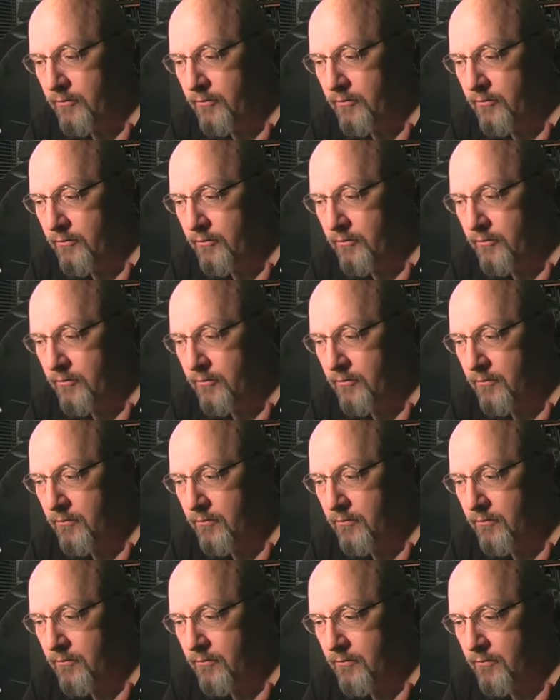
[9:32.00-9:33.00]

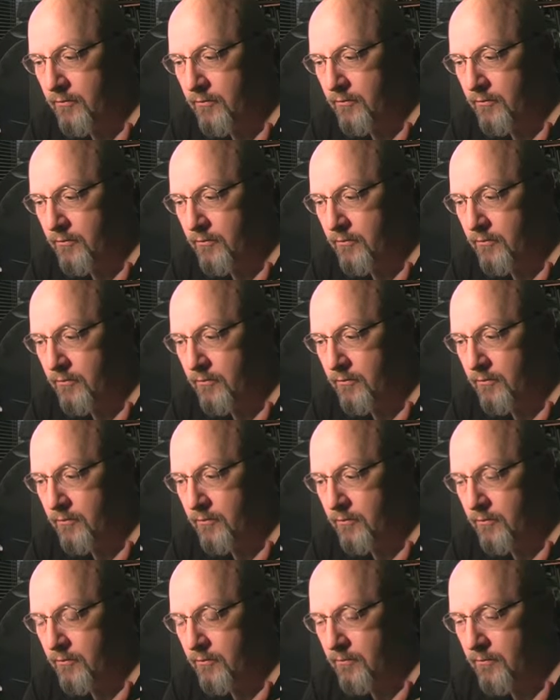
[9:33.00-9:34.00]

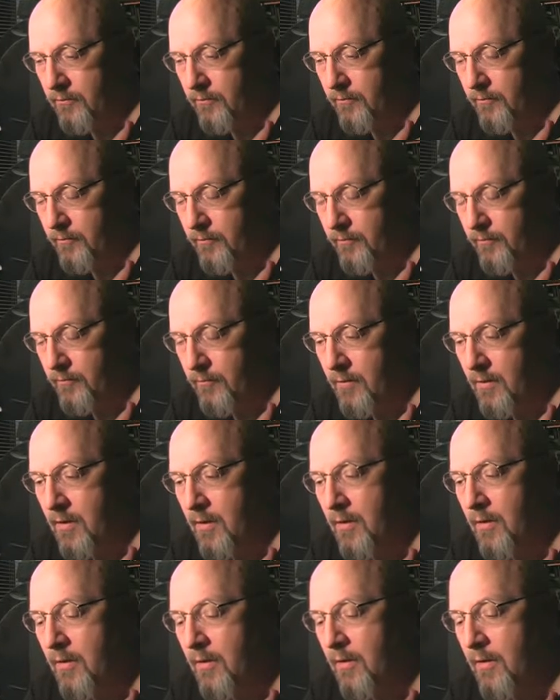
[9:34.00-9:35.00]

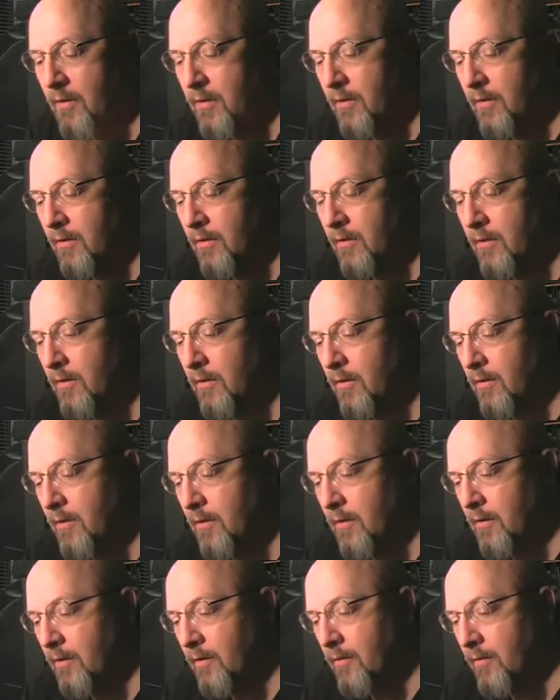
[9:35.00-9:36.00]

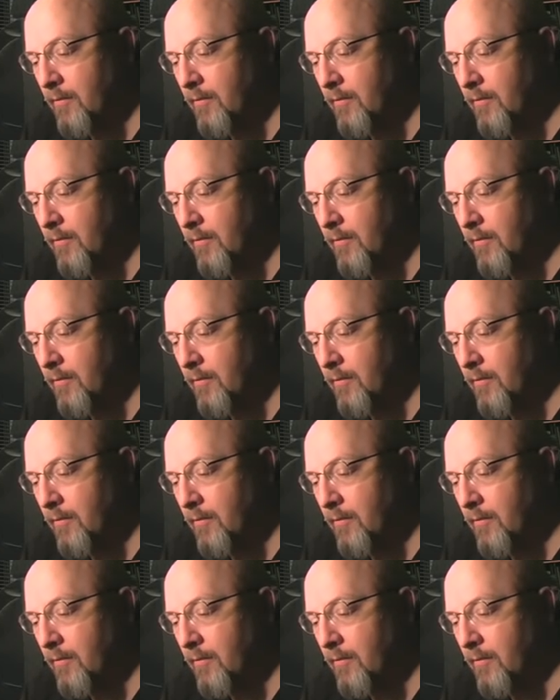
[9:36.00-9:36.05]
No one is speaking in this clip.